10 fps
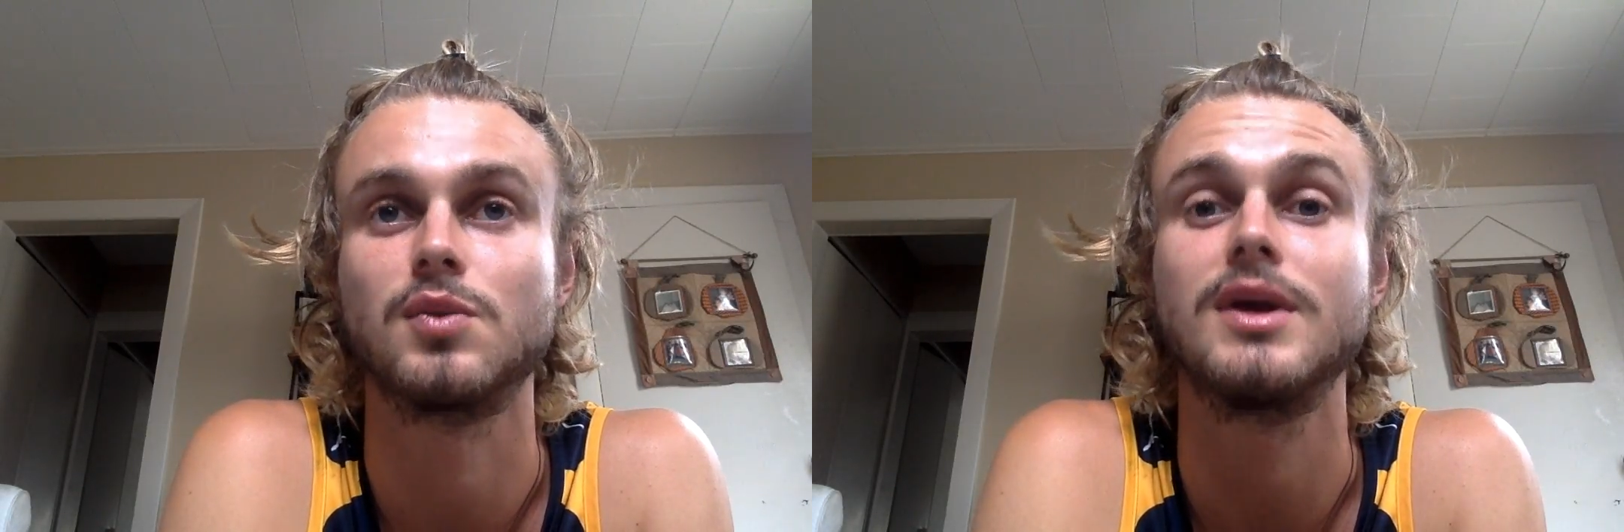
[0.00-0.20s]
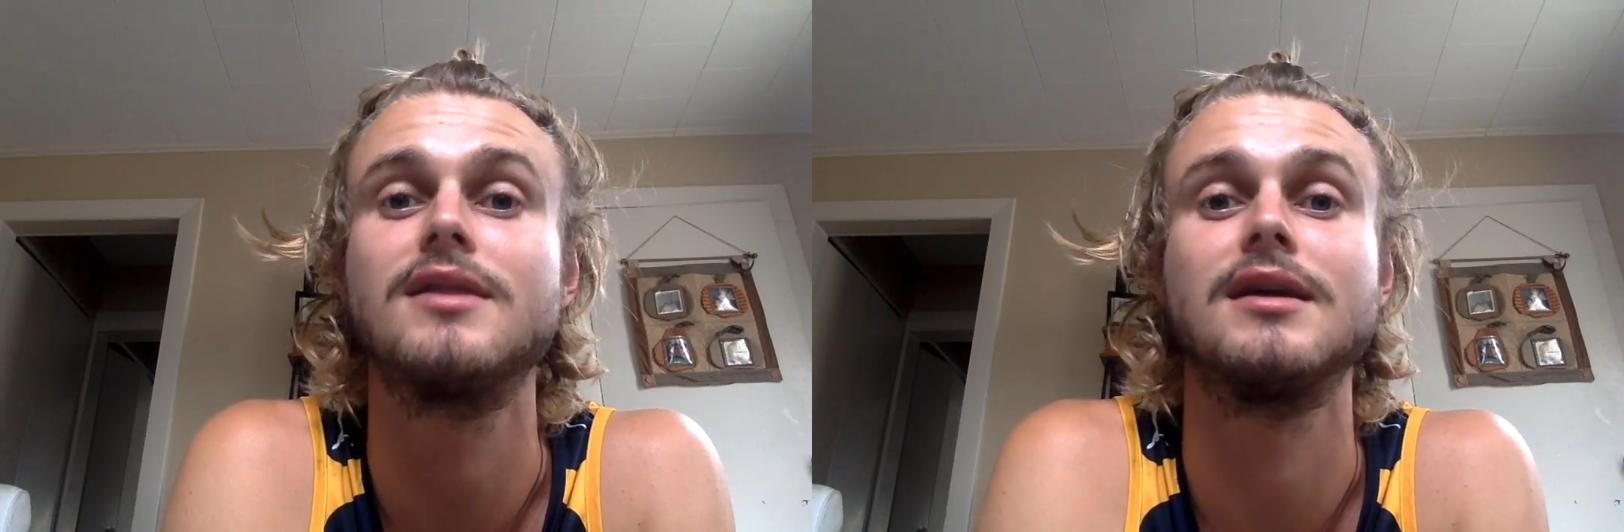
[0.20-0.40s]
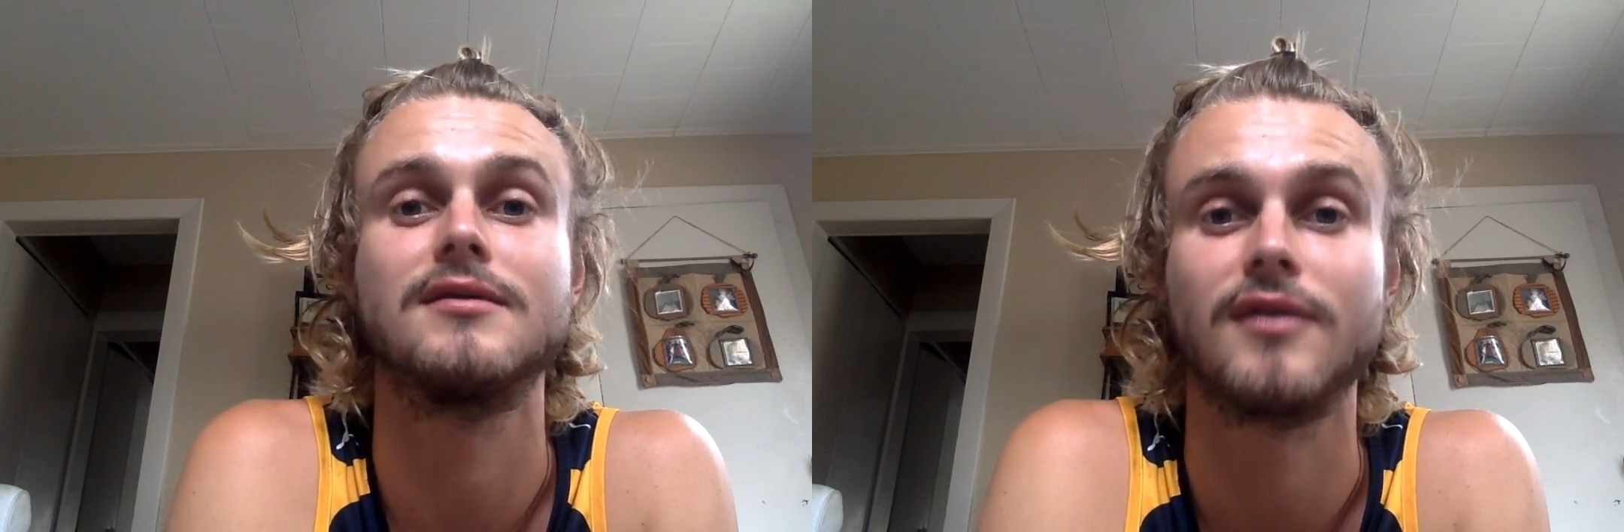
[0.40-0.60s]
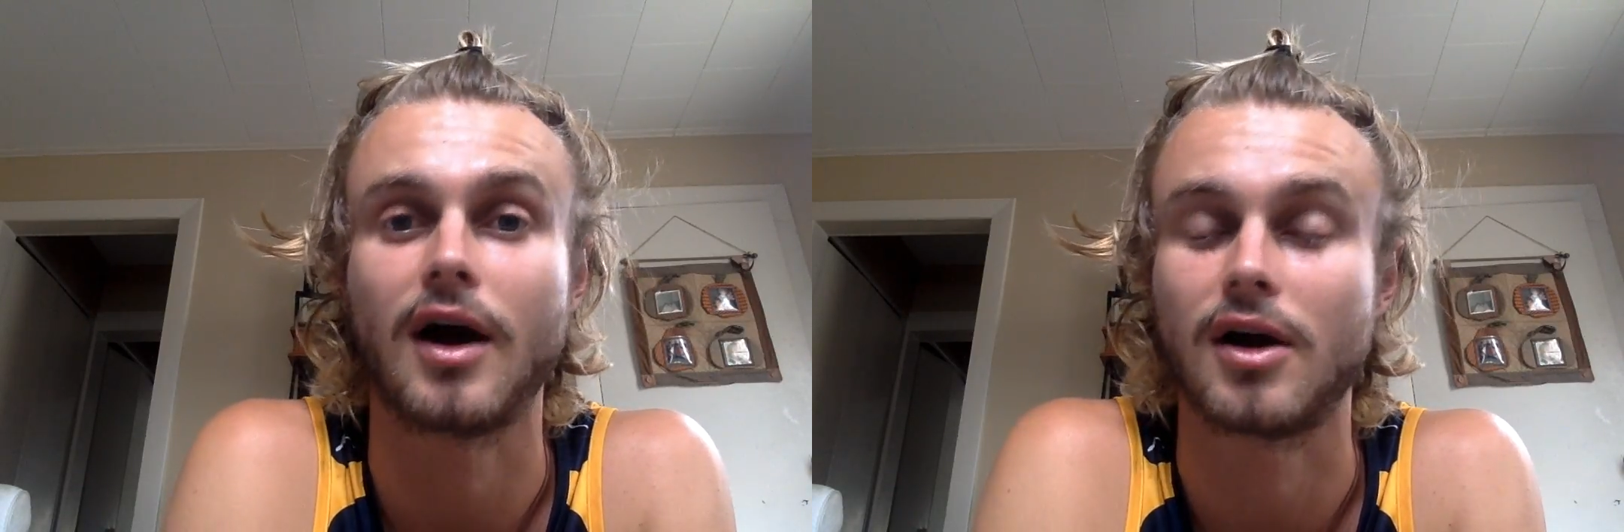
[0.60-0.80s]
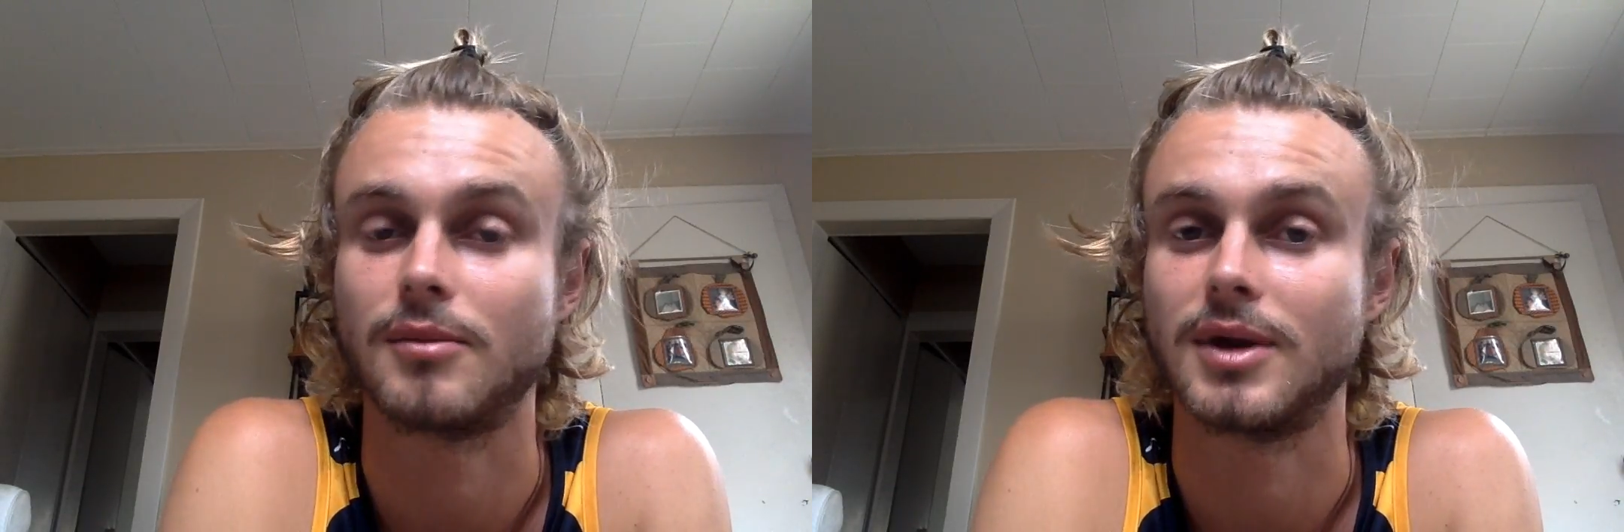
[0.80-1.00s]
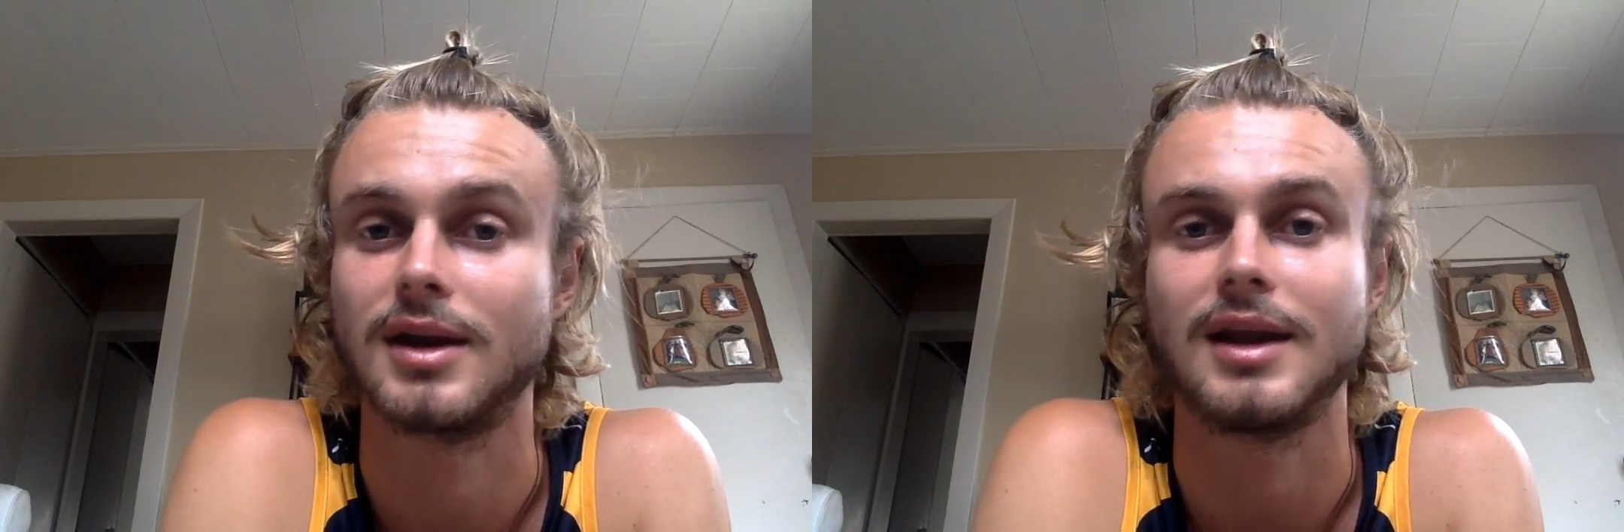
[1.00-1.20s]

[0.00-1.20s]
with the environment,